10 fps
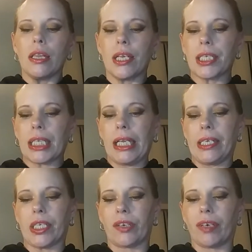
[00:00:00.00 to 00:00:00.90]
This
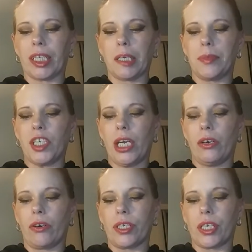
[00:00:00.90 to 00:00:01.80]
classic red lip shade
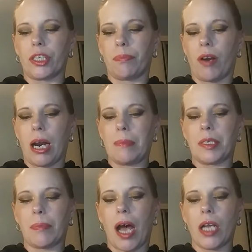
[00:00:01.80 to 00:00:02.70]
earns a prime
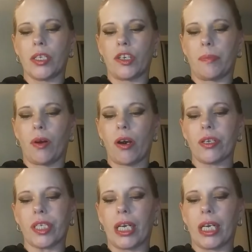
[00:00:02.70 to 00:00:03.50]
spot in your purse,